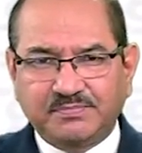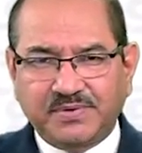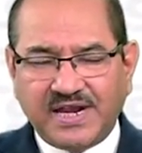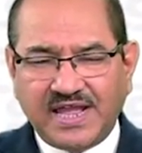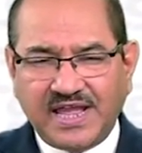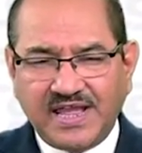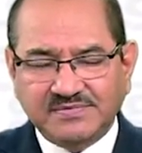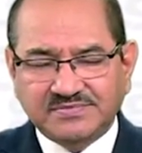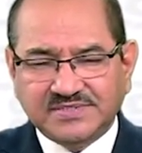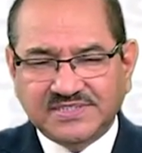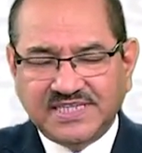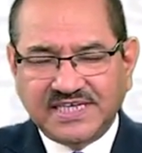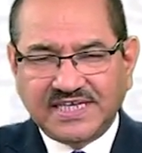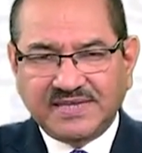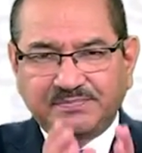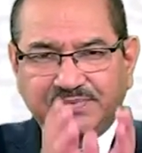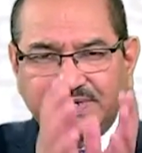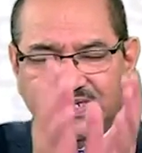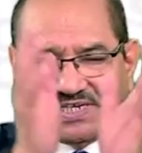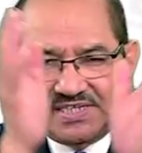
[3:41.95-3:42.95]
perhaps they
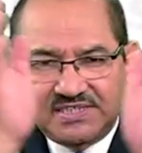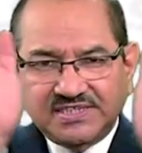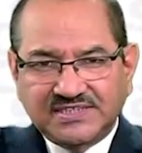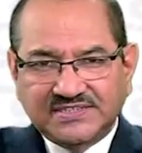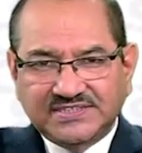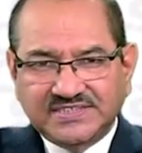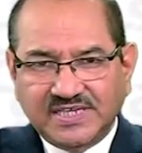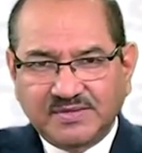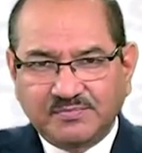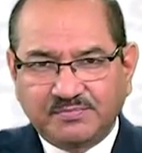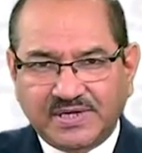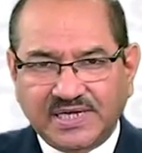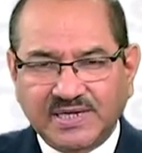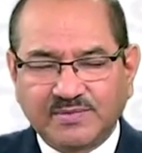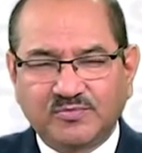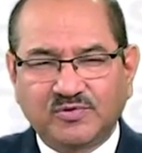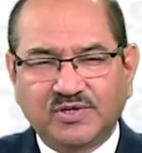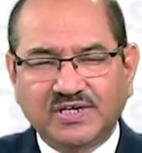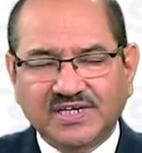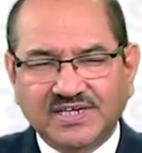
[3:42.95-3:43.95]
fit in the same
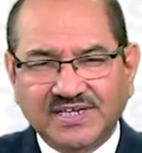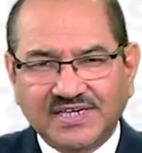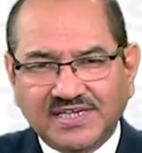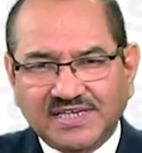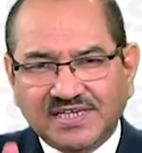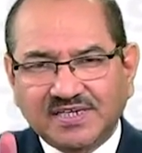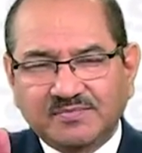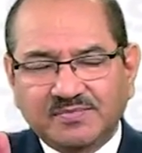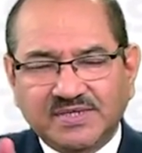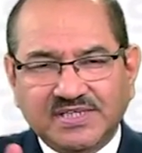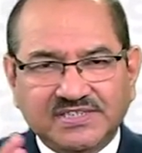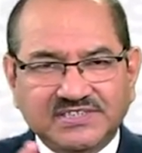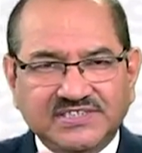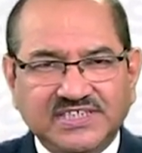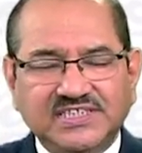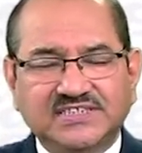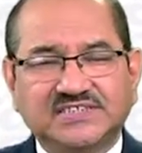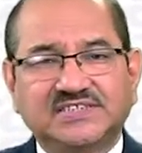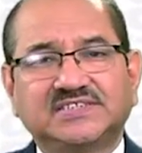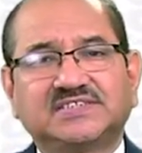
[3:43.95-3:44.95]
framework, little bit
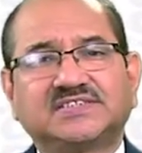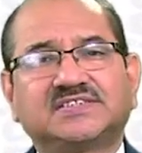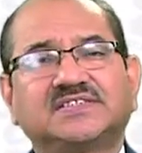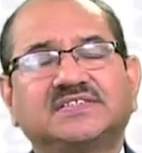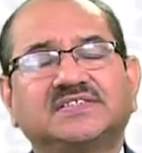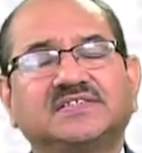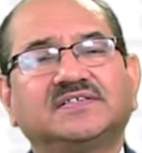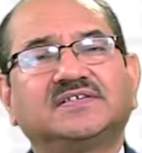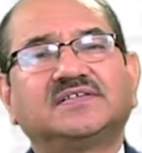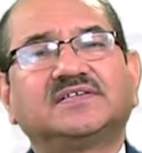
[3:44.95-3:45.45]
changes.